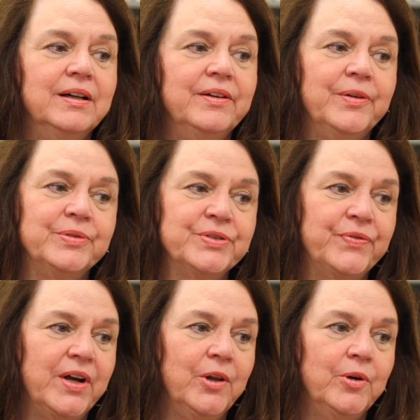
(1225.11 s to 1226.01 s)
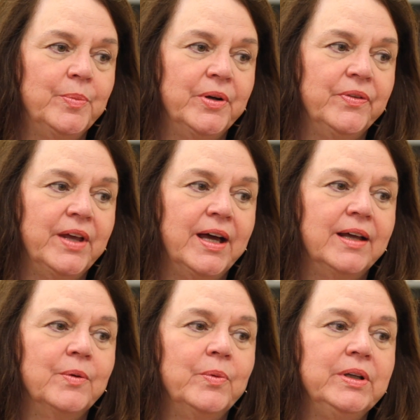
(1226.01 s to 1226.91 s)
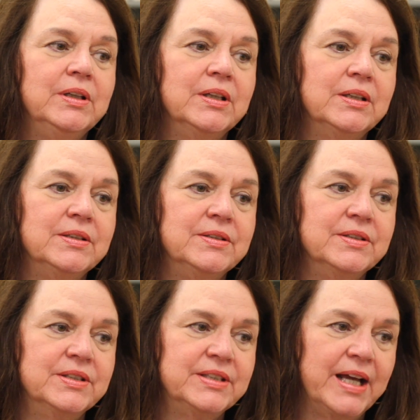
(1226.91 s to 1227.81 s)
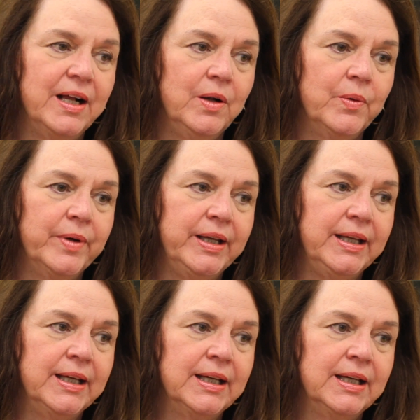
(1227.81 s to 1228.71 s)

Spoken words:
And there was a follow-up on that. We did salary